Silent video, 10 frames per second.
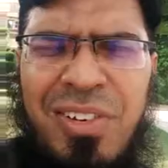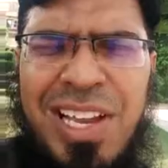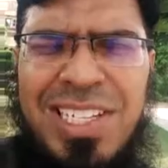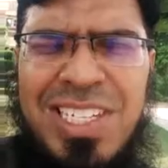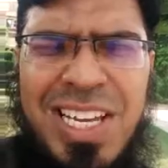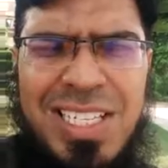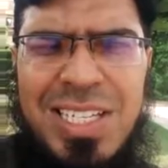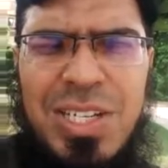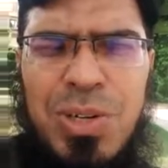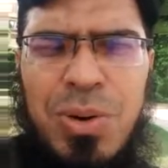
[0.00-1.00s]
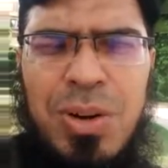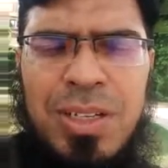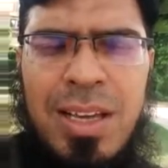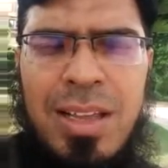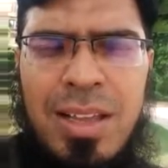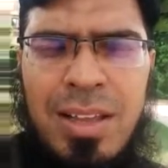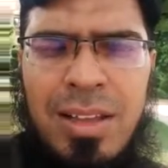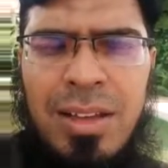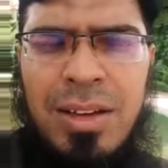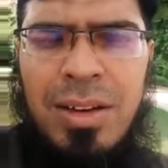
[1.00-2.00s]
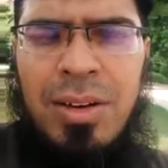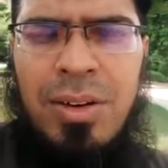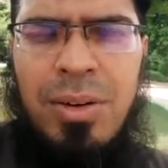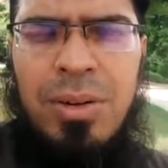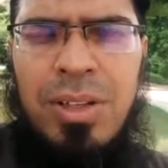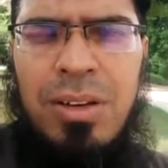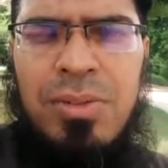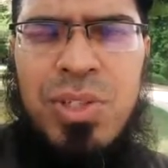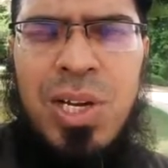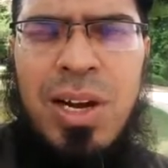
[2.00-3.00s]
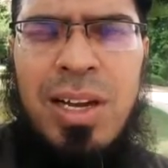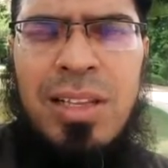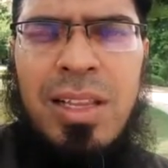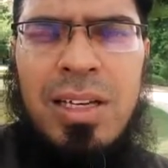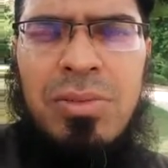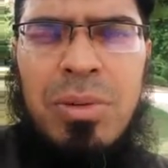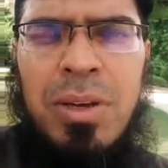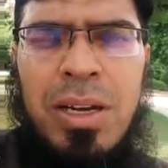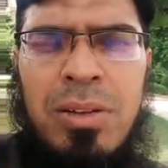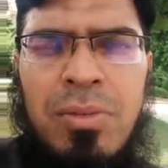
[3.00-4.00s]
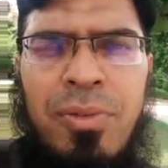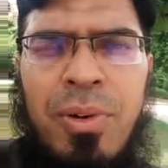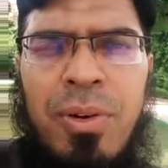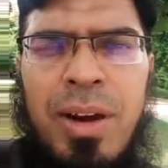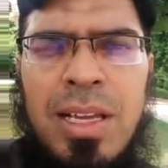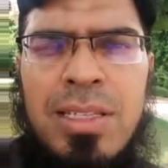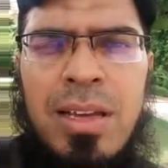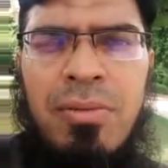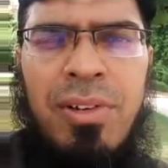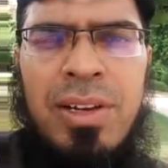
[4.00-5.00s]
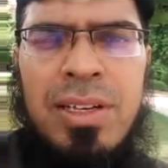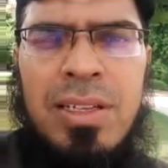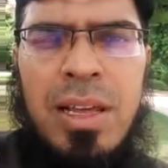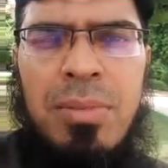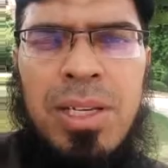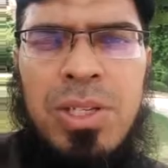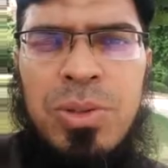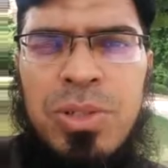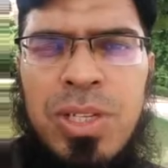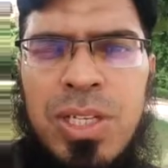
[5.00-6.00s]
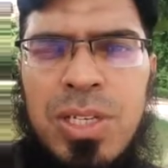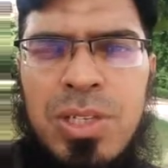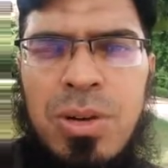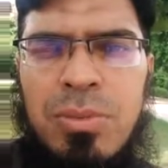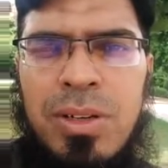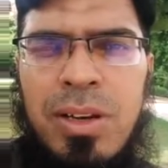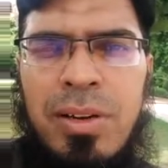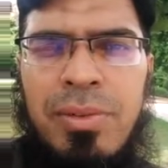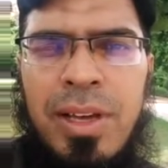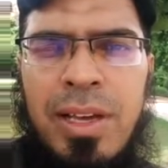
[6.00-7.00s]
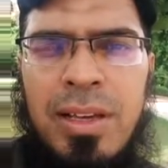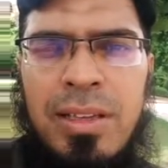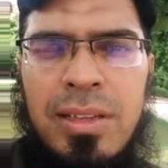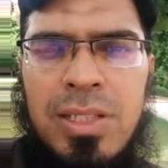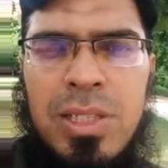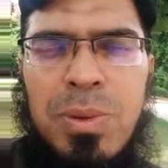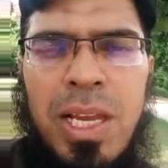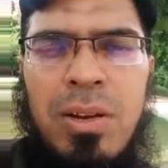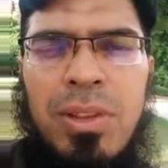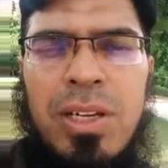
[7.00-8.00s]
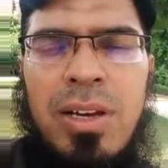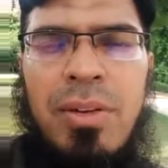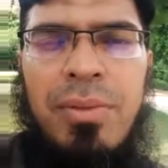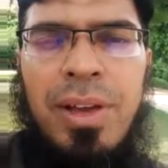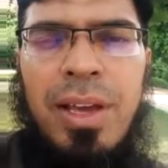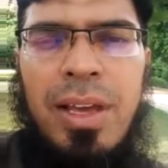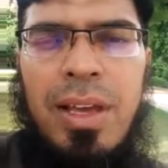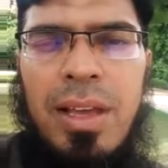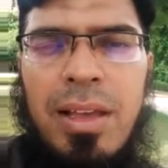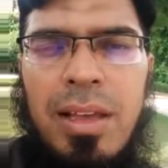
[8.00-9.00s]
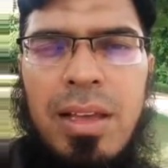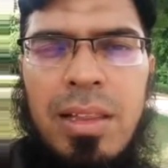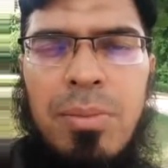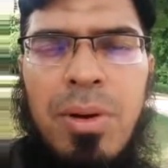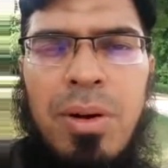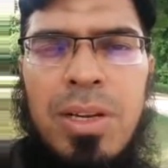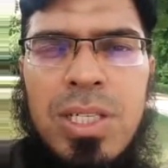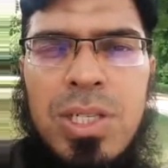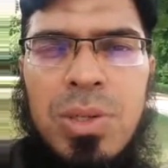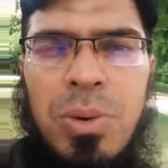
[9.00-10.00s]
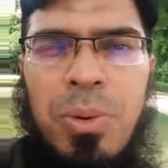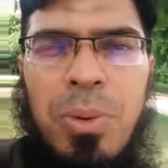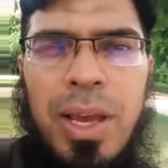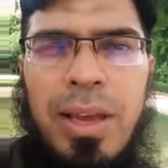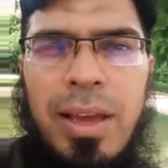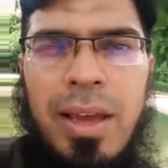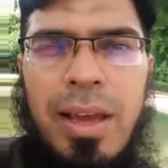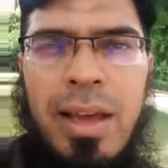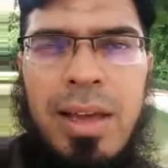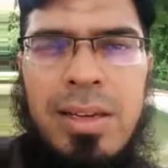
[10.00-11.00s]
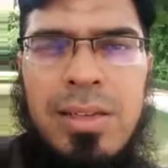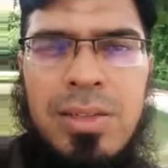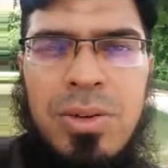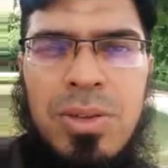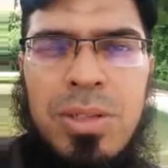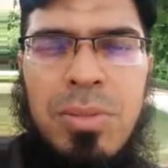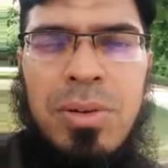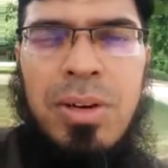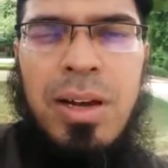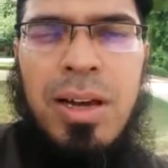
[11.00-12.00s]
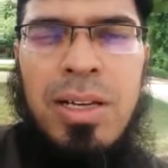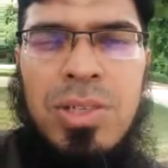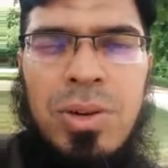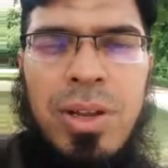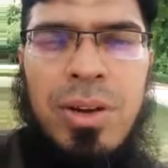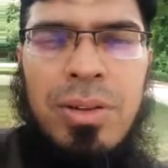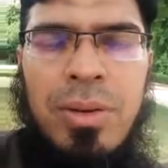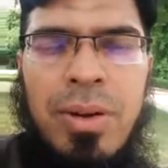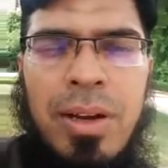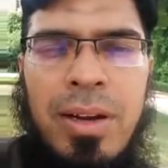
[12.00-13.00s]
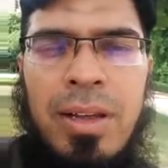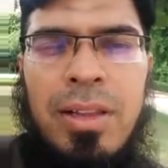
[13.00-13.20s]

fantastic shot on the offside, and that would be another 4 as the fielder is unable to just stop the delivery. The speed of the delivery, and the ball is so quick, and it has crossed the boundary line. So another one.